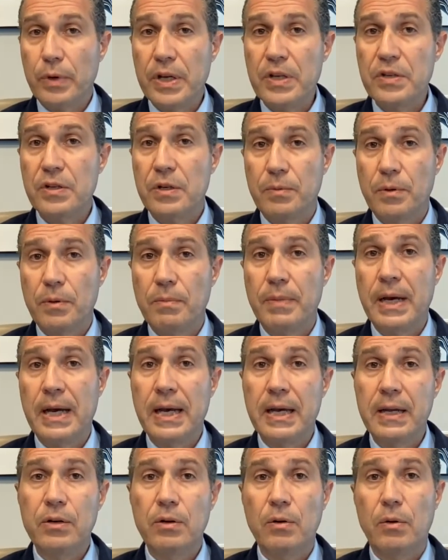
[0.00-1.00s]
reasonable
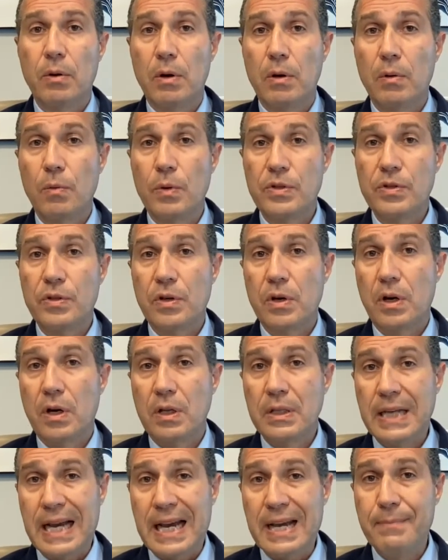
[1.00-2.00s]
bond or what's
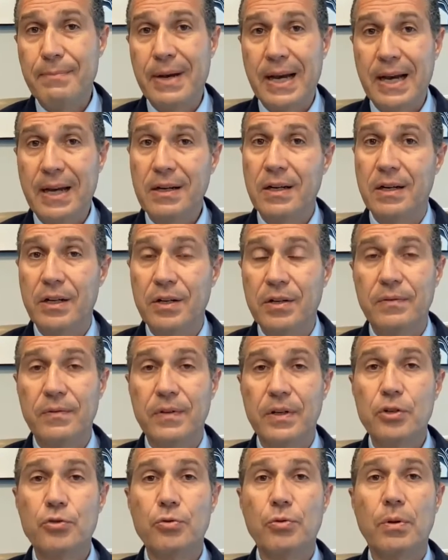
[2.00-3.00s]
called I bond, an
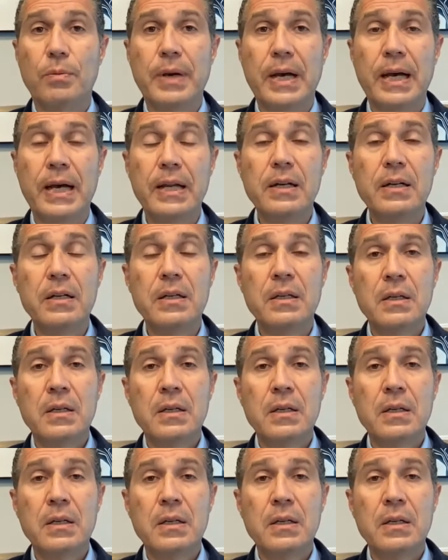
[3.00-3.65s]
individual bond,